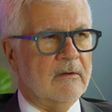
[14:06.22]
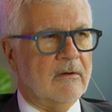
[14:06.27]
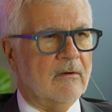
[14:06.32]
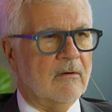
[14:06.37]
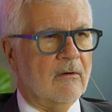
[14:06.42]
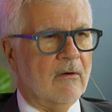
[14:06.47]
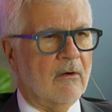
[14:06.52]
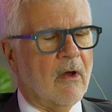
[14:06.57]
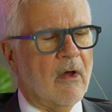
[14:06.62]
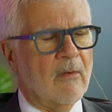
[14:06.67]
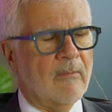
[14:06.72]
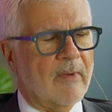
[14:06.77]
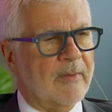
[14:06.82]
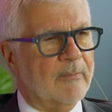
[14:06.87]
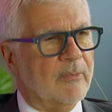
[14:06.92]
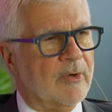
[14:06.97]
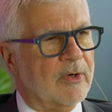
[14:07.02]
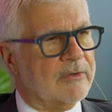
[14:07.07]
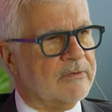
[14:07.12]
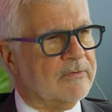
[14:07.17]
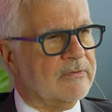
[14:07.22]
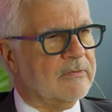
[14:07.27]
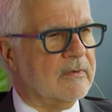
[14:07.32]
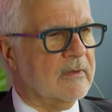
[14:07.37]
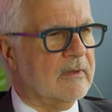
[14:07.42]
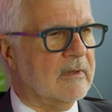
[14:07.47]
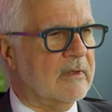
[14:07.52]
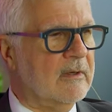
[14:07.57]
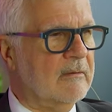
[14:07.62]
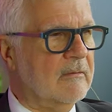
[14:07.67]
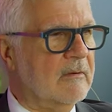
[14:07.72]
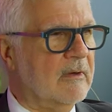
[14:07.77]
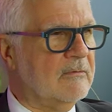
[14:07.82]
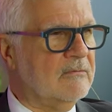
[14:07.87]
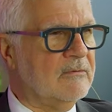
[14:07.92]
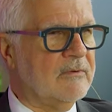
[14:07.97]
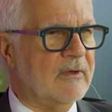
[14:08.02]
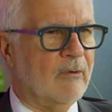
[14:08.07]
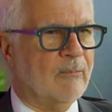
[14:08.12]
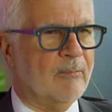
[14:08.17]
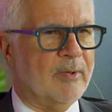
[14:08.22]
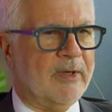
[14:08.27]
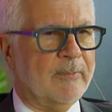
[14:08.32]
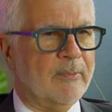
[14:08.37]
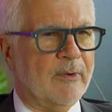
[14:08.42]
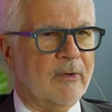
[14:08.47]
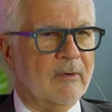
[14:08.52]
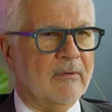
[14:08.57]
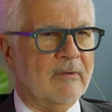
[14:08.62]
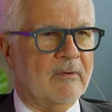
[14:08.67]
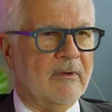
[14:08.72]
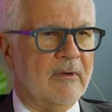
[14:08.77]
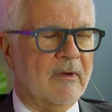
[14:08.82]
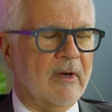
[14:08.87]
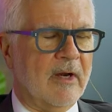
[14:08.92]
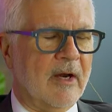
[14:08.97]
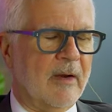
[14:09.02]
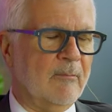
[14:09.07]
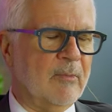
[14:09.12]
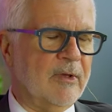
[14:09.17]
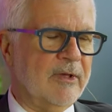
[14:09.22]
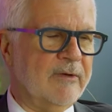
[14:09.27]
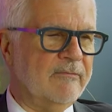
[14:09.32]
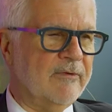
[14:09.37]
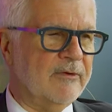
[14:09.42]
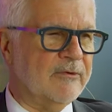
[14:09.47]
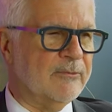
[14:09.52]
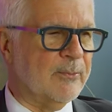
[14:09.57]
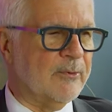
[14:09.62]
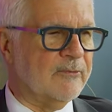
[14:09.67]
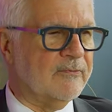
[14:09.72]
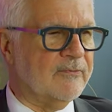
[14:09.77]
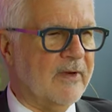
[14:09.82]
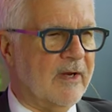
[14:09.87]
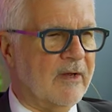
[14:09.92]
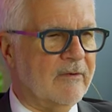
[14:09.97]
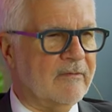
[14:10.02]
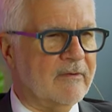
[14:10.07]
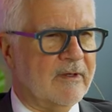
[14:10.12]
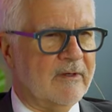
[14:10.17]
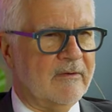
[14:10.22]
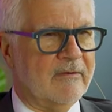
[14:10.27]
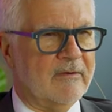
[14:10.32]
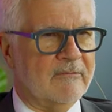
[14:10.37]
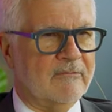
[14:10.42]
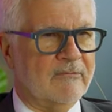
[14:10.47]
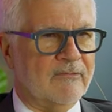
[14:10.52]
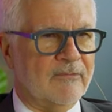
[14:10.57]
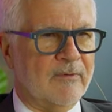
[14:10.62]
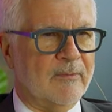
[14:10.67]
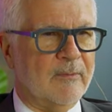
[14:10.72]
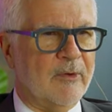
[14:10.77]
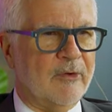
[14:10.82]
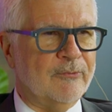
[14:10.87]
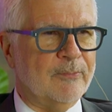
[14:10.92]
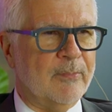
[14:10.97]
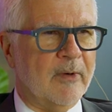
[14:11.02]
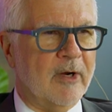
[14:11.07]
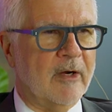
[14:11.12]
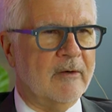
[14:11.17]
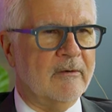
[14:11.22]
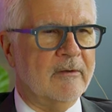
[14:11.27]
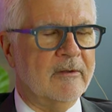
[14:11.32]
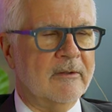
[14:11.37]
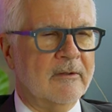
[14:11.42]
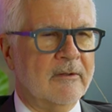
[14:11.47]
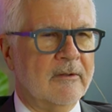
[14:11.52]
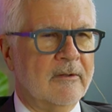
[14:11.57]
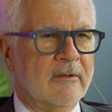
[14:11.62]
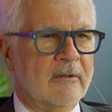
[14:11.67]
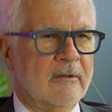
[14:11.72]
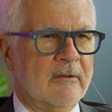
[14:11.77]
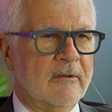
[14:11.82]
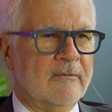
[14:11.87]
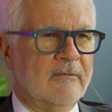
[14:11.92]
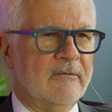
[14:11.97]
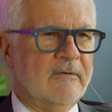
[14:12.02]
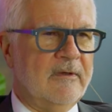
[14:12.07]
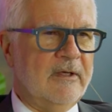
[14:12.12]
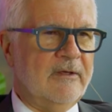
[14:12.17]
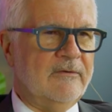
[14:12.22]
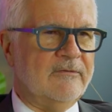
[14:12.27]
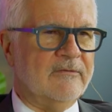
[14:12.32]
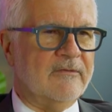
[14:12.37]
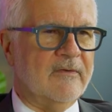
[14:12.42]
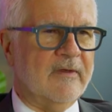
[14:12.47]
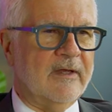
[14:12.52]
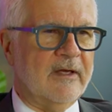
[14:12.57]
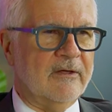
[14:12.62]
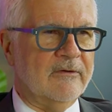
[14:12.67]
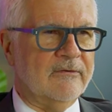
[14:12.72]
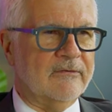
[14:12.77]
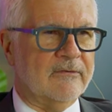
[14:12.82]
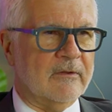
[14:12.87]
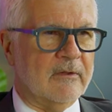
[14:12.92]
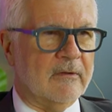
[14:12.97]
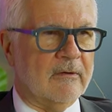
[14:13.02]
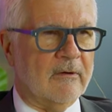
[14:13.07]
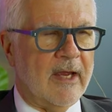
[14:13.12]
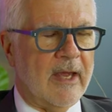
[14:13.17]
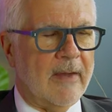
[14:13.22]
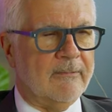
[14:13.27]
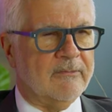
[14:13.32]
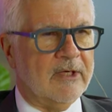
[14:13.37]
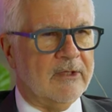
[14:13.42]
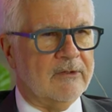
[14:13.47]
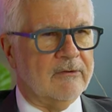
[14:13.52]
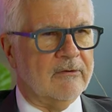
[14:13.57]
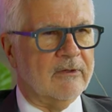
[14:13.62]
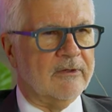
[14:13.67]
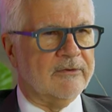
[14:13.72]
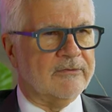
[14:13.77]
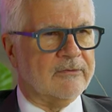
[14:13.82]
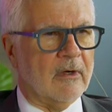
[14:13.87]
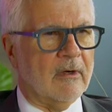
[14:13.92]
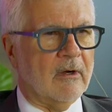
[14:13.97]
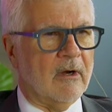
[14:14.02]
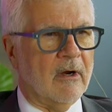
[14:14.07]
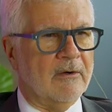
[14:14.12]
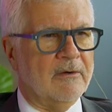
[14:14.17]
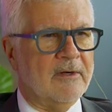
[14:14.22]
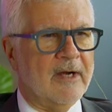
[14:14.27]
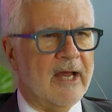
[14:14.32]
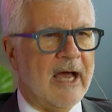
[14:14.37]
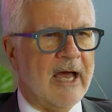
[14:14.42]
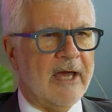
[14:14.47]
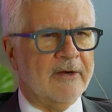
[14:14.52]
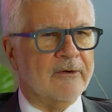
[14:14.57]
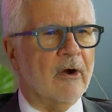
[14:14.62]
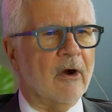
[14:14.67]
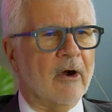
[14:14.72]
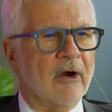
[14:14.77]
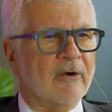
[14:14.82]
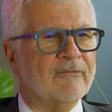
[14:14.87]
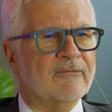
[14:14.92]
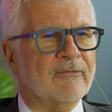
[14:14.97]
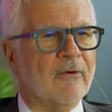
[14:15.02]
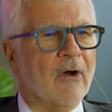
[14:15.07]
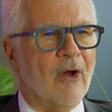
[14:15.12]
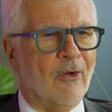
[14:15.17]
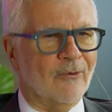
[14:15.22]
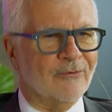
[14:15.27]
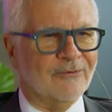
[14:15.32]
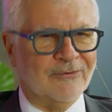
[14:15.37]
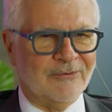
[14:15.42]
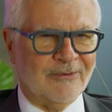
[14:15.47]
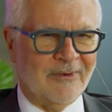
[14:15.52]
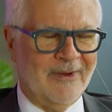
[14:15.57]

know, all my books, I, I tell people, uh, and I believe this profoundly, that for the most part, these things that are happening to us are, are not our faults.